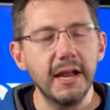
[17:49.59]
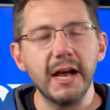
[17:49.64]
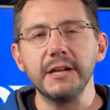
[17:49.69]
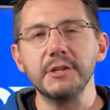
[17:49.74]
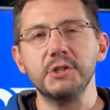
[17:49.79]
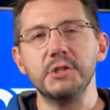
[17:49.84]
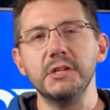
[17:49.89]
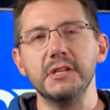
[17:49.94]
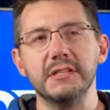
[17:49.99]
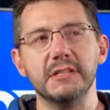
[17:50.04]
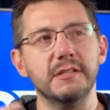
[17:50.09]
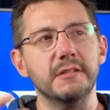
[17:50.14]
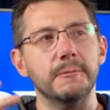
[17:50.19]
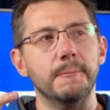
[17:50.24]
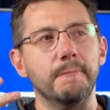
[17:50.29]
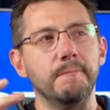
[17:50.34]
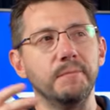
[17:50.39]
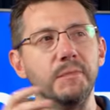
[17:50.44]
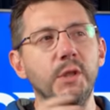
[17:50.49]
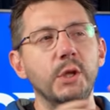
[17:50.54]
not just
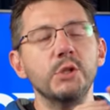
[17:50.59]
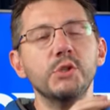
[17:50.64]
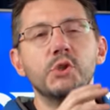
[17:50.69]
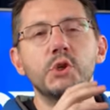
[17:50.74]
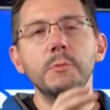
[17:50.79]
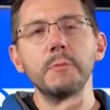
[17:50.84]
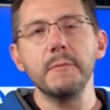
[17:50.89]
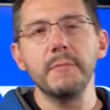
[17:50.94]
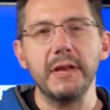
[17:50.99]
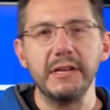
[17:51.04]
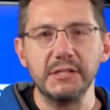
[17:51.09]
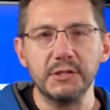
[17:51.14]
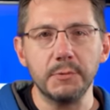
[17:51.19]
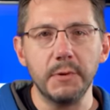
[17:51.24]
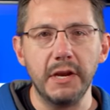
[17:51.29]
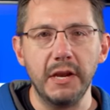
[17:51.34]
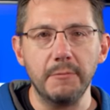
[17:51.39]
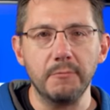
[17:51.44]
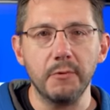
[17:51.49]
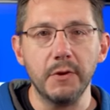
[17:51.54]
consumer based
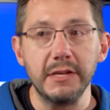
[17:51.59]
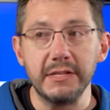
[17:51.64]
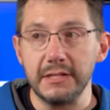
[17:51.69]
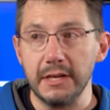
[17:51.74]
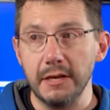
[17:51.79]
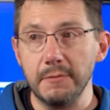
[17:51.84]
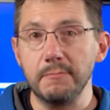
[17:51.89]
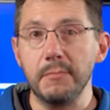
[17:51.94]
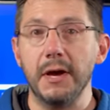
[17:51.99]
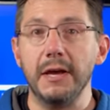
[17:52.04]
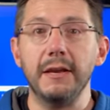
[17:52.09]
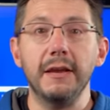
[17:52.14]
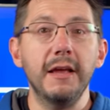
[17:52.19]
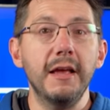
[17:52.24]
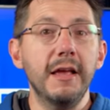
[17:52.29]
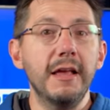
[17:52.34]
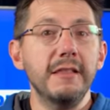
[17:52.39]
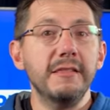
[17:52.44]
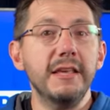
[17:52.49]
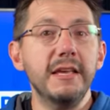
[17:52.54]
3D printing, but
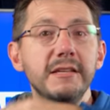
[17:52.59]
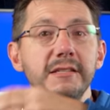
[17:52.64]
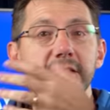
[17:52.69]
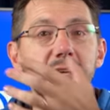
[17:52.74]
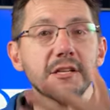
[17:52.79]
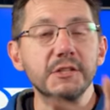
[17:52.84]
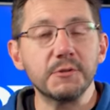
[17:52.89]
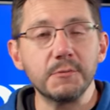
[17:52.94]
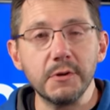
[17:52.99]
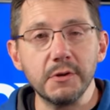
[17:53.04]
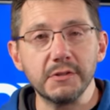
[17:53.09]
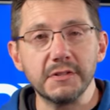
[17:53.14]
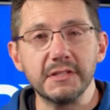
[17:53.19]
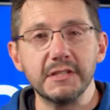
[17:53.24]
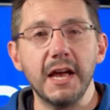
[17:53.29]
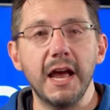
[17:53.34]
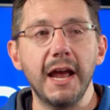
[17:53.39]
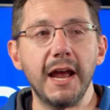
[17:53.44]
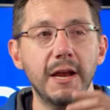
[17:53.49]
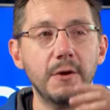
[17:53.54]
the industrial
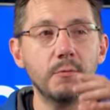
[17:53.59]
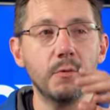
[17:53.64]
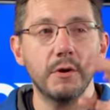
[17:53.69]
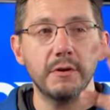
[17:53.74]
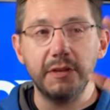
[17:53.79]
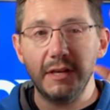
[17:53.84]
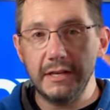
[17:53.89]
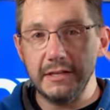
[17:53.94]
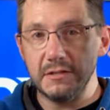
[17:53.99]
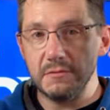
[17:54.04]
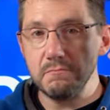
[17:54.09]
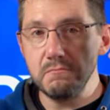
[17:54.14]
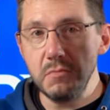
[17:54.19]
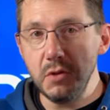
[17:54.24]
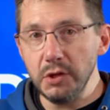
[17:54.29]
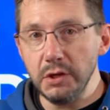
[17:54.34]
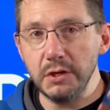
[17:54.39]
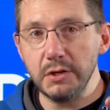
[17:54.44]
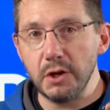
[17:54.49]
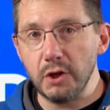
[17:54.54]
side where these
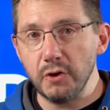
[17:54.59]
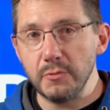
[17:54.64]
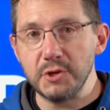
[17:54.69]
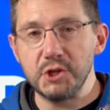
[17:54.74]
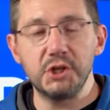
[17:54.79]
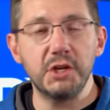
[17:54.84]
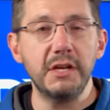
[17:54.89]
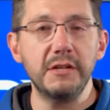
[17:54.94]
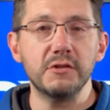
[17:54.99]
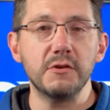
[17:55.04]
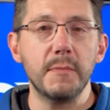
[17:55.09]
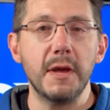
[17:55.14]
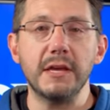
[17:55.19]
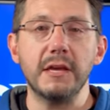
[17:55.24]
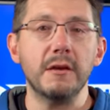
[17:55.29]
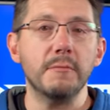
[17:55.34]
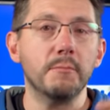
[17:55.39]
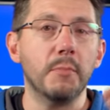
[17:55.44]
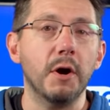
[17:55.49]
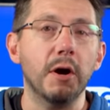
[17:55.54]
million dollar machines are
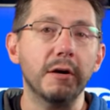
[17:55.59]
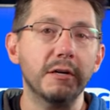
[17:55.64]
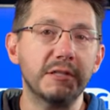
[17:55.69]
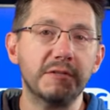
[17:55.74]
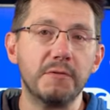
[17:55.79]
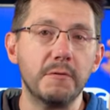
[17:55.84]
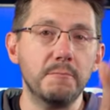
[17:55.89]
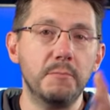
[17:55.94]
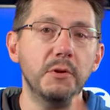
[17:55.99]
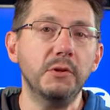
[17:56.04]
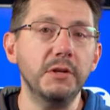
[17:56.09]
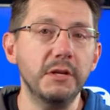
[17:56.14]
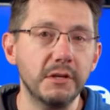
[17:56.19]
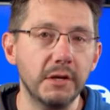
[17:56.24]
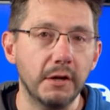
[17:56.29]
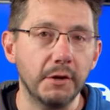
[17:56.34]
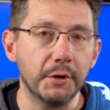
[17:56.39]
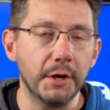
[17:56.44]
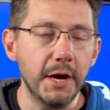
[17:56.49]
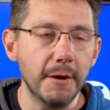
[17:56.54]
making parts for billion
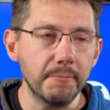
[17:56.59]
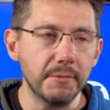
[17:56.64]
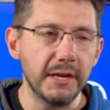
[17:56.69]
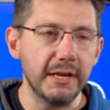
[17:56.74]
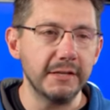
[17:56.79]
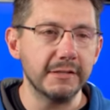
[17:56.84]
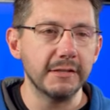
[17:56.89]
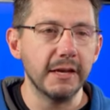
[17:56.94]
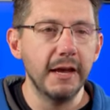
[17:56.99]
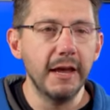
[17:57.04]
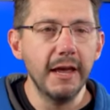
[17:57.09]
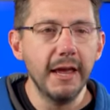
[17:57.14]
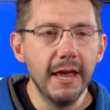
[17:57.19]
dollar companies.